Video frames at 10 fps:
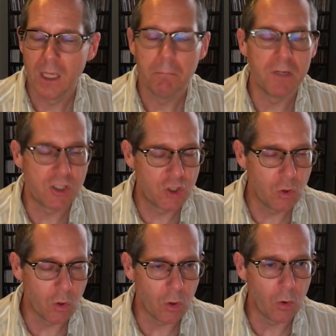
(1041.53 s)

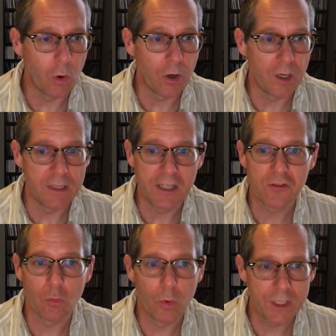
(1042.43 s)
mature, or at least
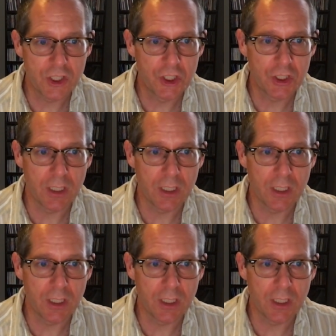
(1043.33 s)
rich,